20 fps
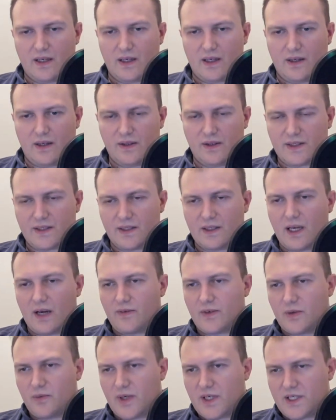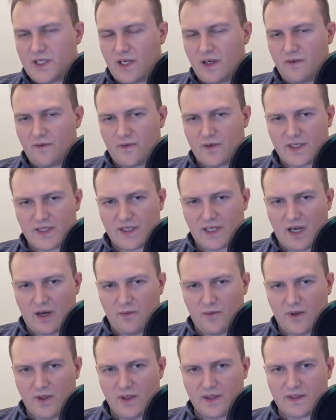you still have to watch out for scam
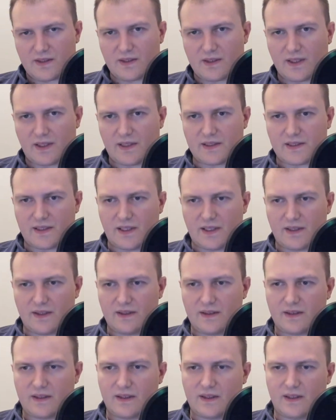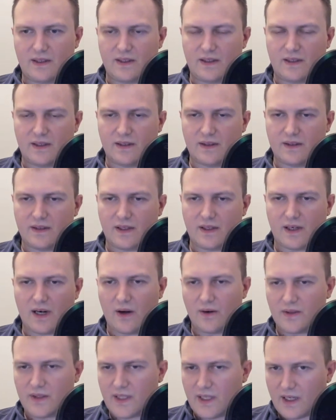wallets, like I said. They're
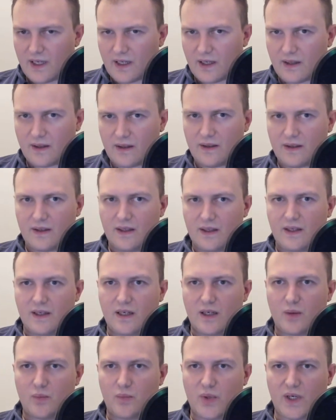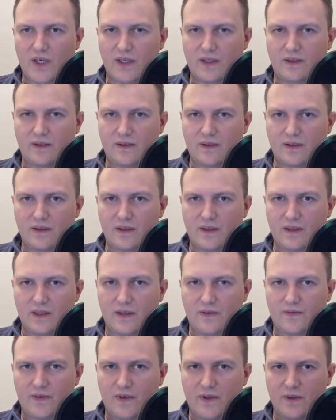out there, but
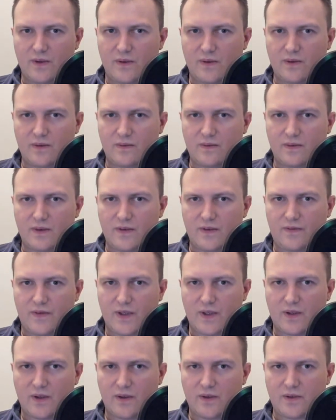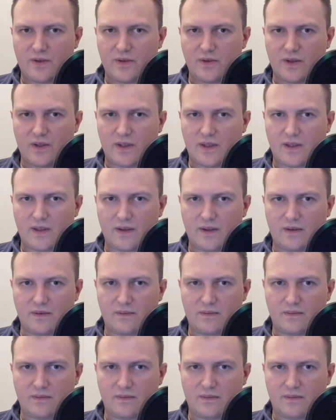if you go to a